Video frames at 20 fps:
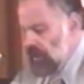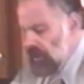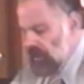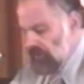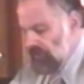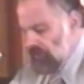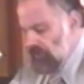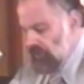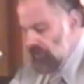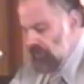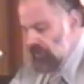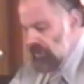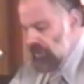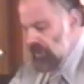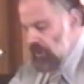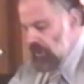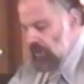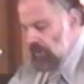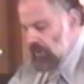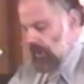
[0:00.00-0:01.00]
different
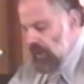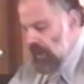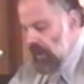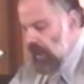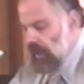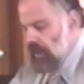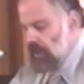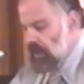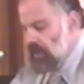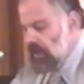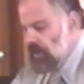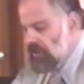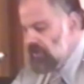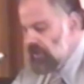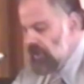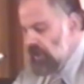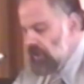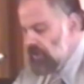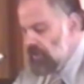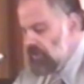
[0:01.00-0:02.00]
and, in a
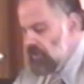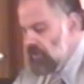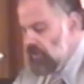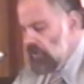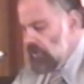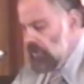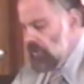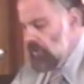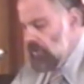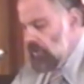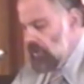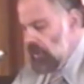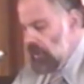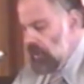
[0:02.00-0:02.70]
sense, new,